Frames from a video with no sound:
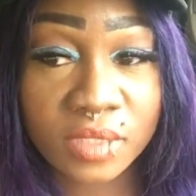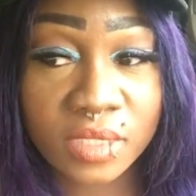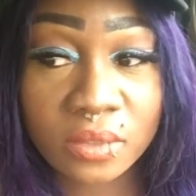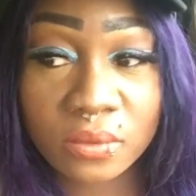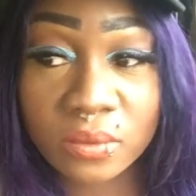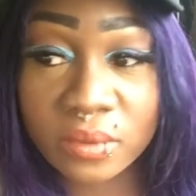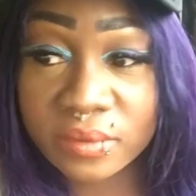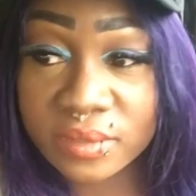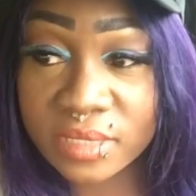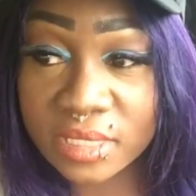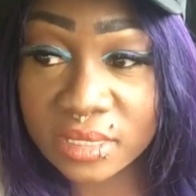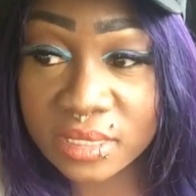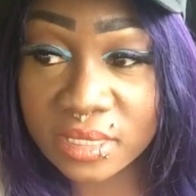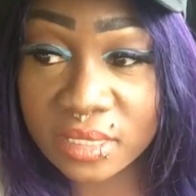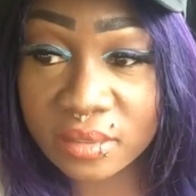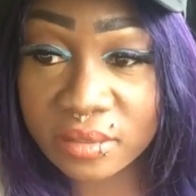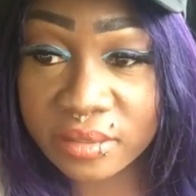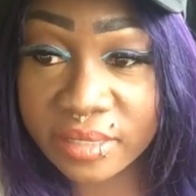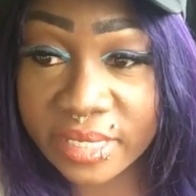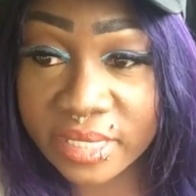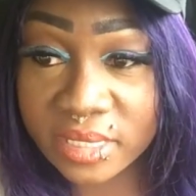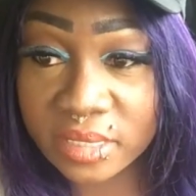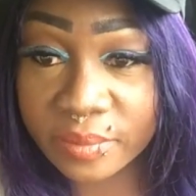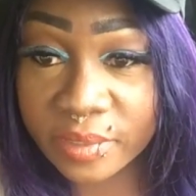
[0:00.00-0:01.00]
what was I telling
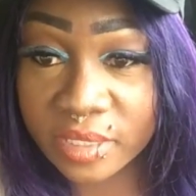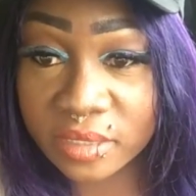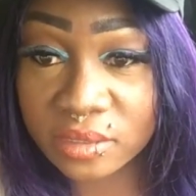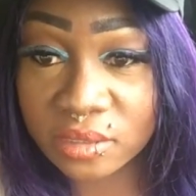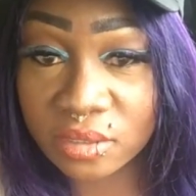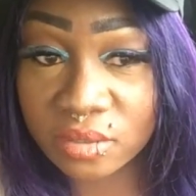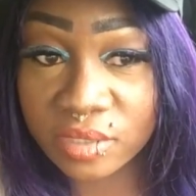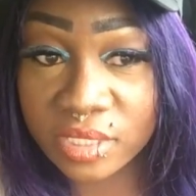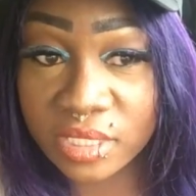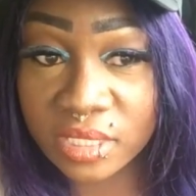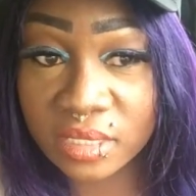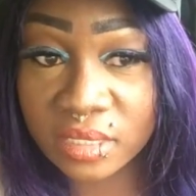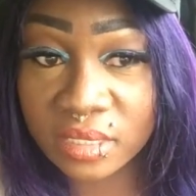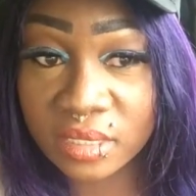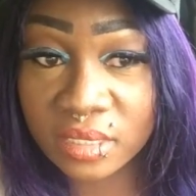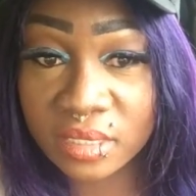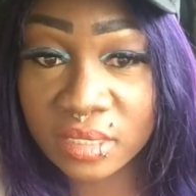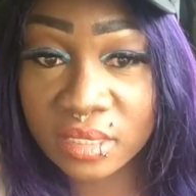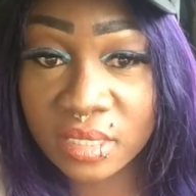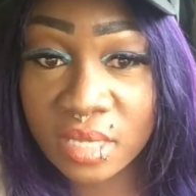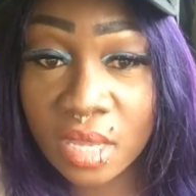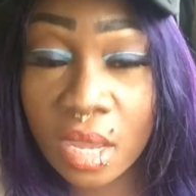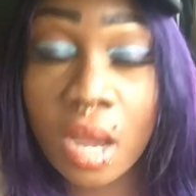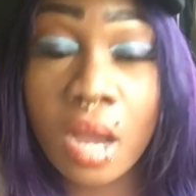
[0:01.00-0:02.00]
you guys about Tony?
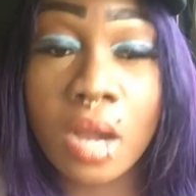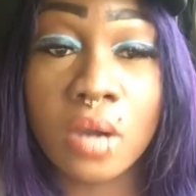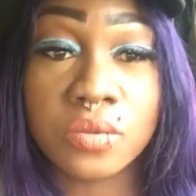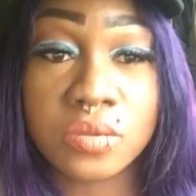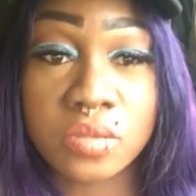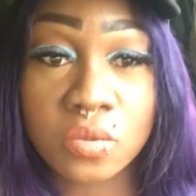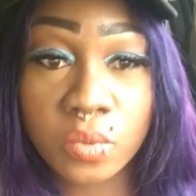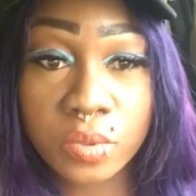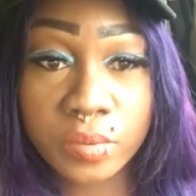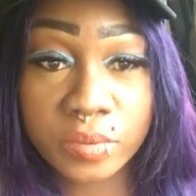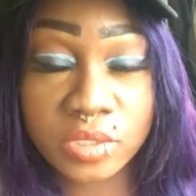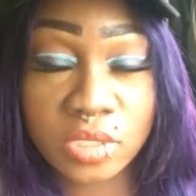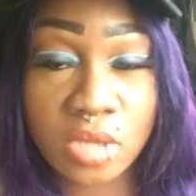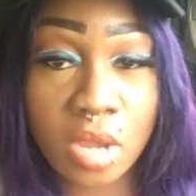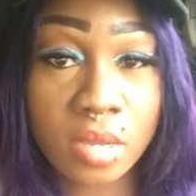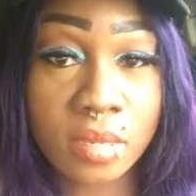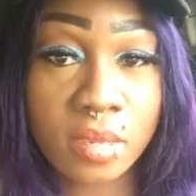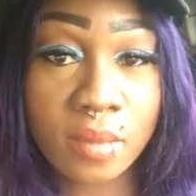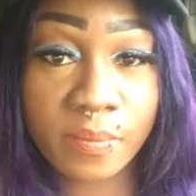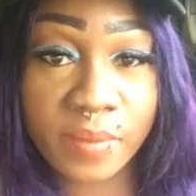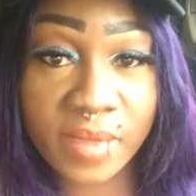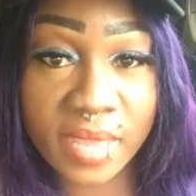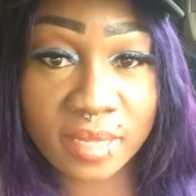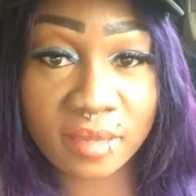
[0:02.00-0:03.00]
Oh, so we were
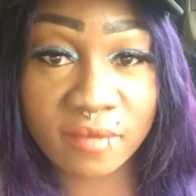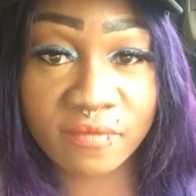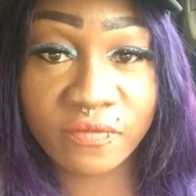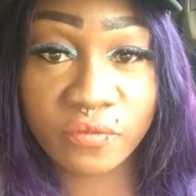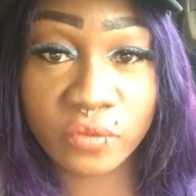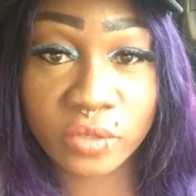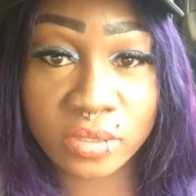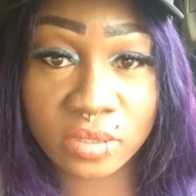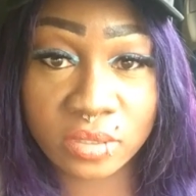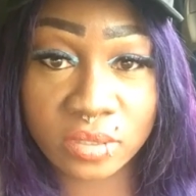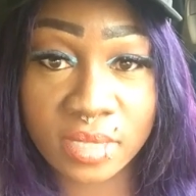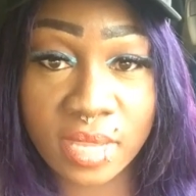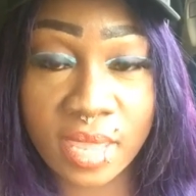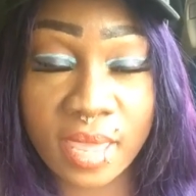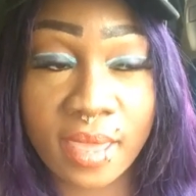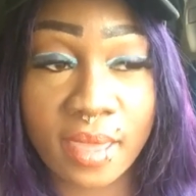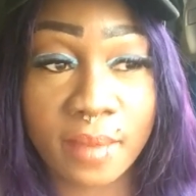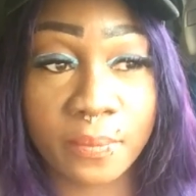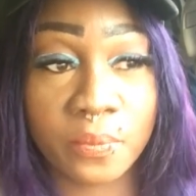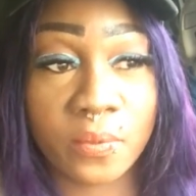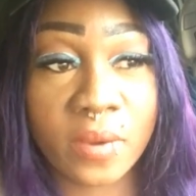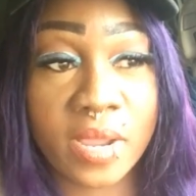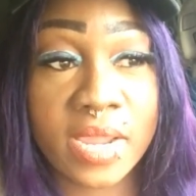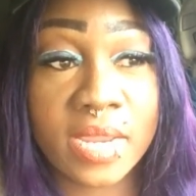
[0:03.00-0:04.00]
talking back and forth on the
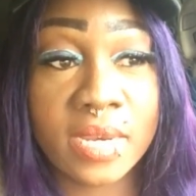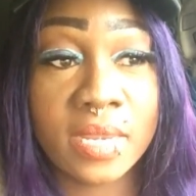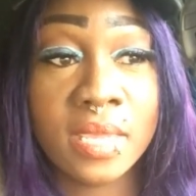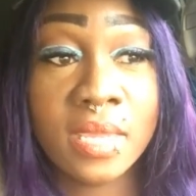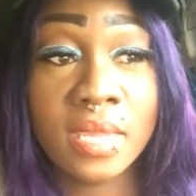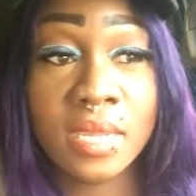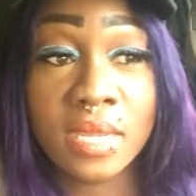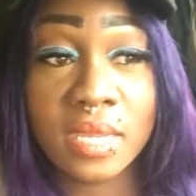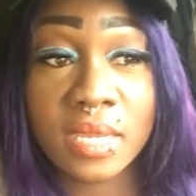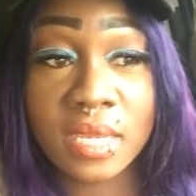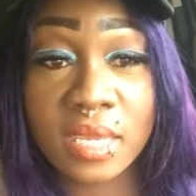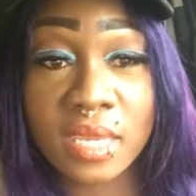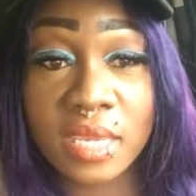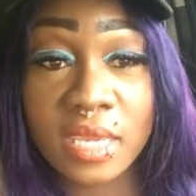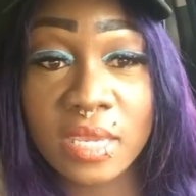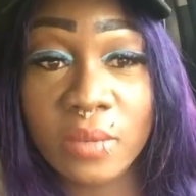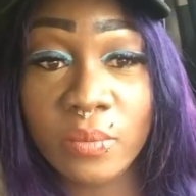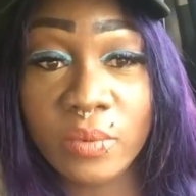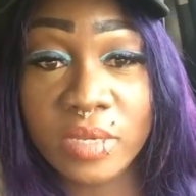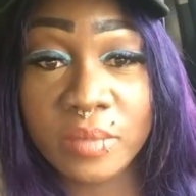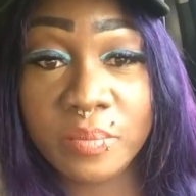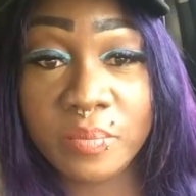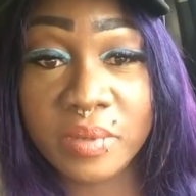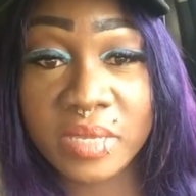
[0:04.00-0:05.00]
app, right? He
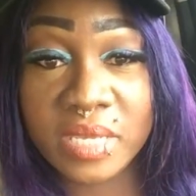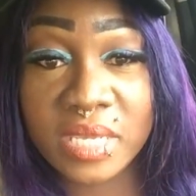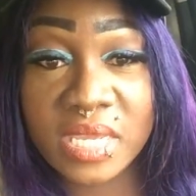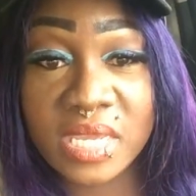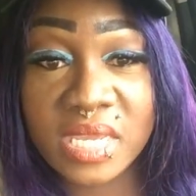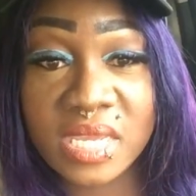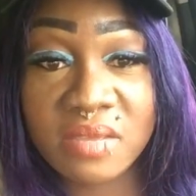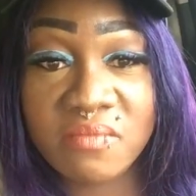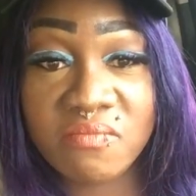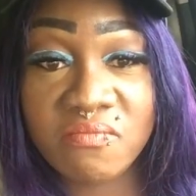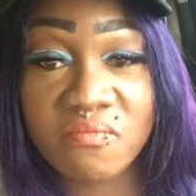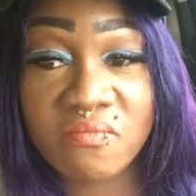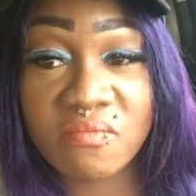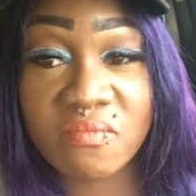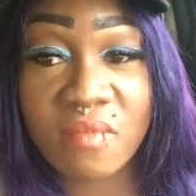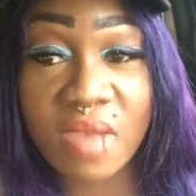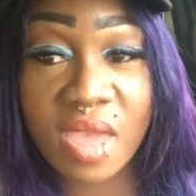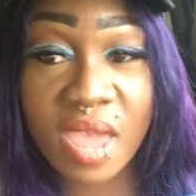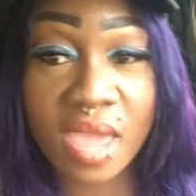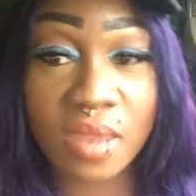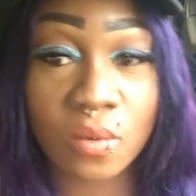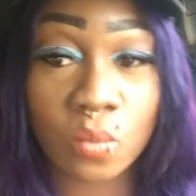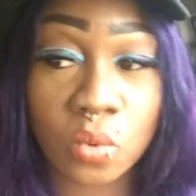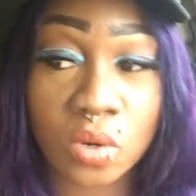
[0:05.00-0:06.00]
would be
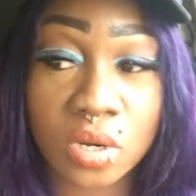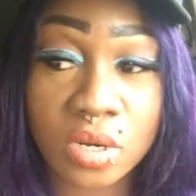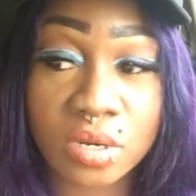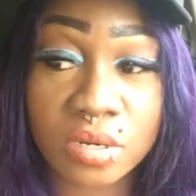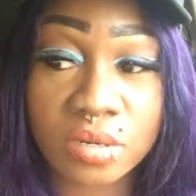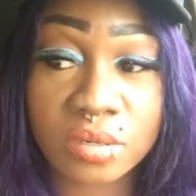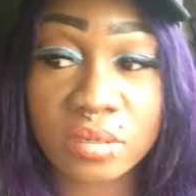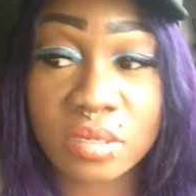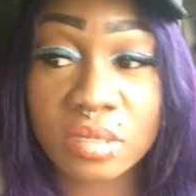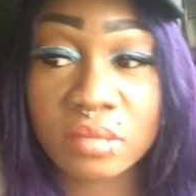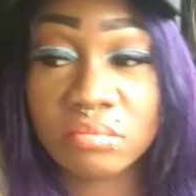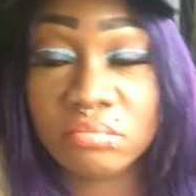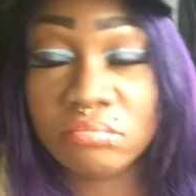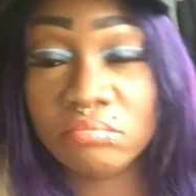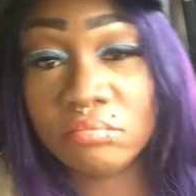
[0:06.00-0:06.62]
at work.